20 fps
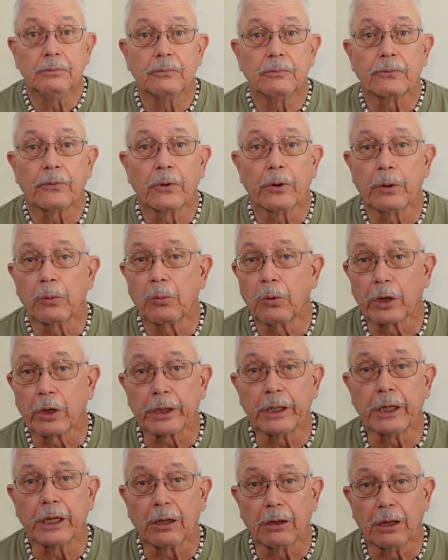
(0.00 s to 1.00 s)
for the
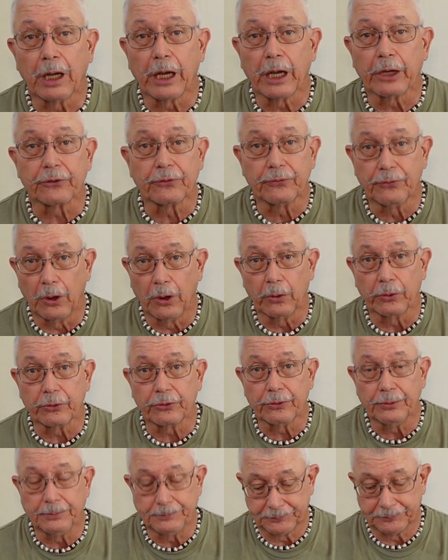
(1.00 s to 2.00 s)
working class
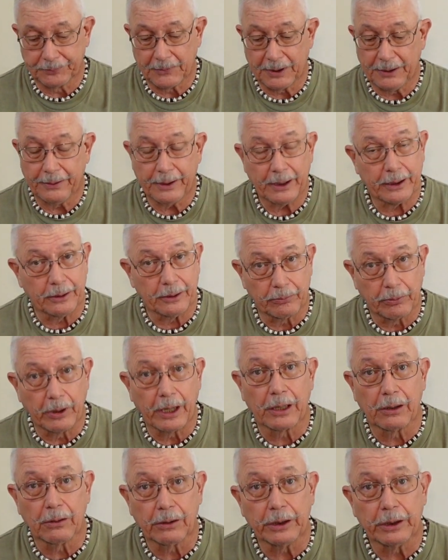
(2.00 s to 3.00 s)
folks that could
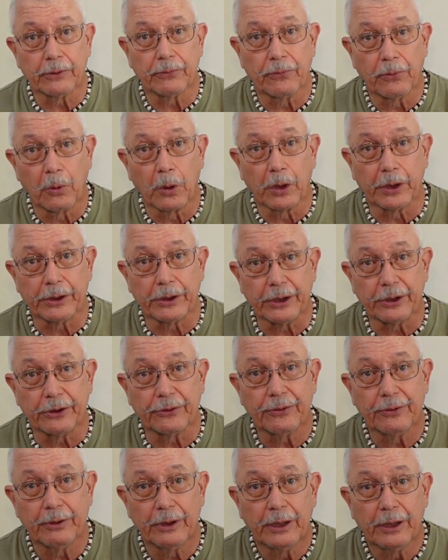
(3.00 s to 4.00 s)
readily afford
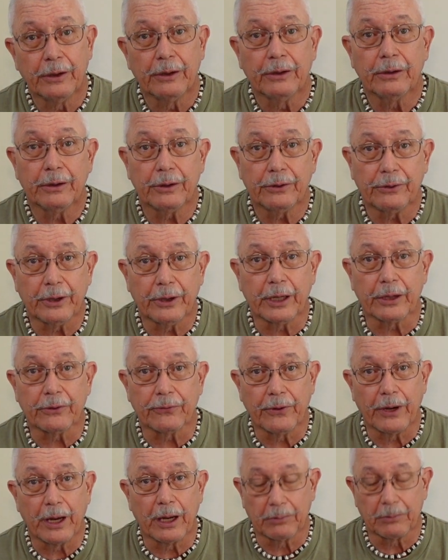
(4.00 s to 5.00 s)
these and take
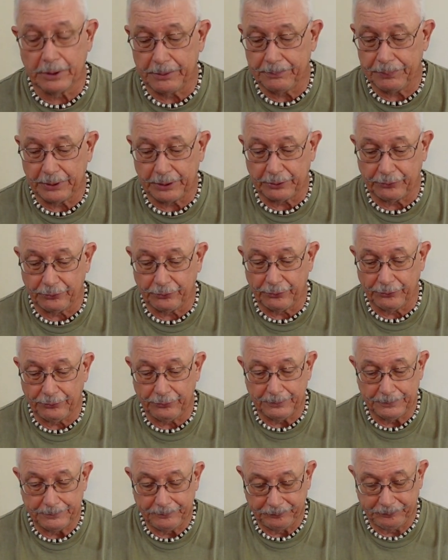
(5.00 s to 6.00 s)
family
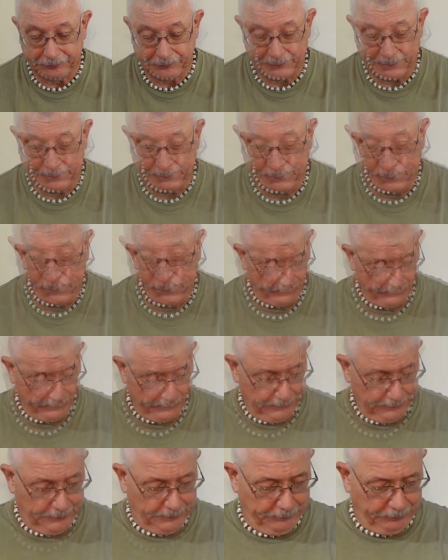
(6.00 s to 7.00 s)
pictures.
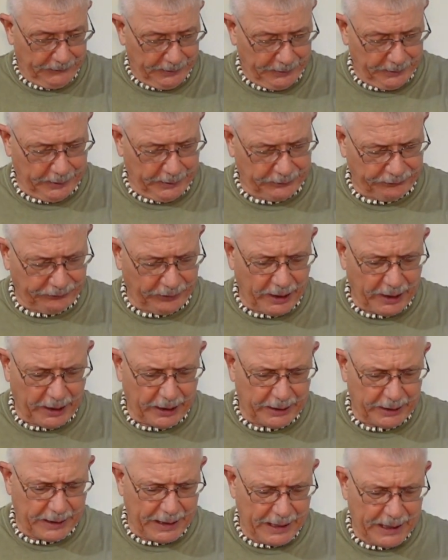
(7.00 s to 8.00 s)
It's
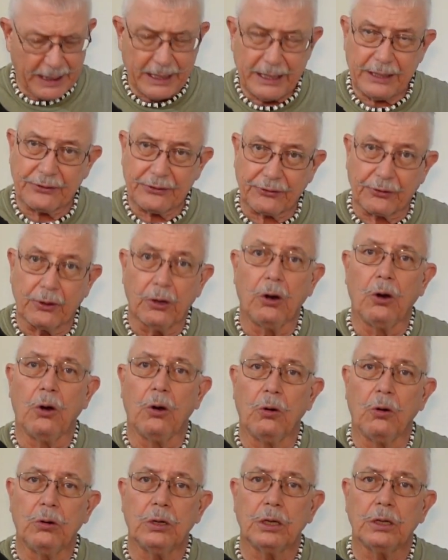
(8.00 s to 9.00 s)
a
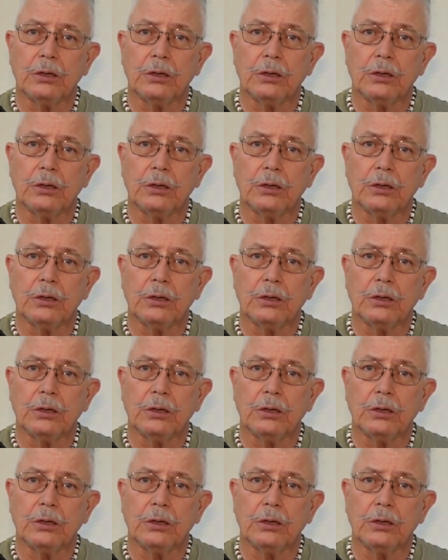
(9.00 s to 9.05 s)
Ansco